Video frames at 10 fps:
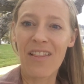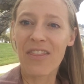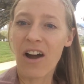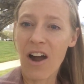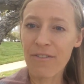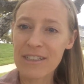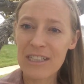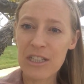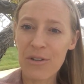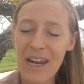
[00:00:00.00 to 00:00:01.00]
The office
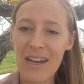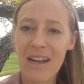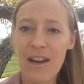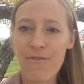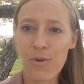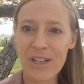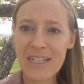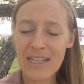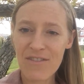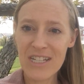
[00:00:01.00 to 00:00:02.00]
is located at
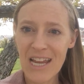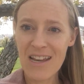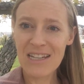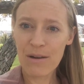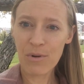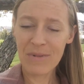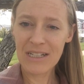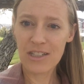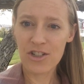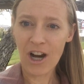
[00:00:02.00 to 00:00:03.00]
4710 Table
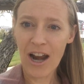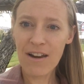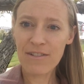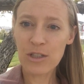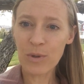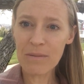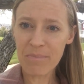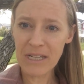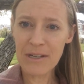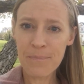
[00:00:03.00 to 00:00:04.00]
Mesa Drive, Suite
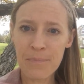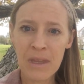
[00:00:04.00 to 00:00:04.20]
B.